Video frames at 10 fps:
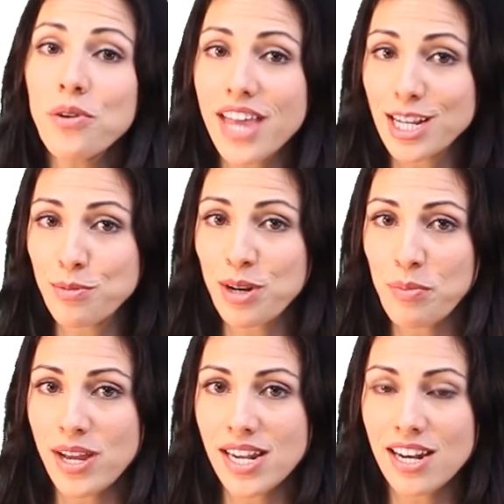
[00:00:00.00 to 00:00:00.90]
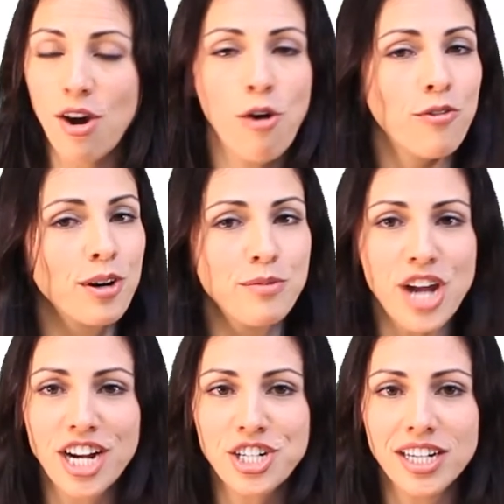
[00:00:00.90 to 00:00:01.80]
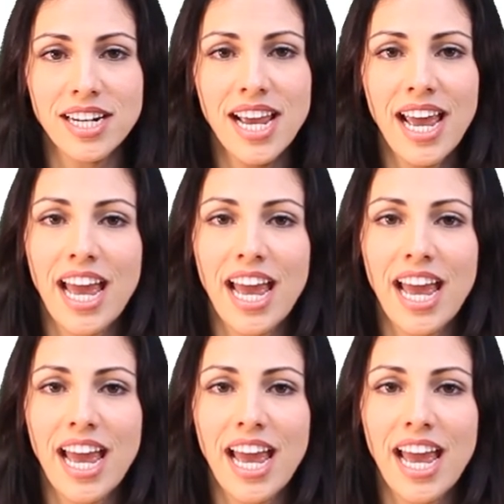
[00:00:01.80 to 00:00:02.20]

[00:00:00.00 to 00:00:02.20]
with expert opinion over objection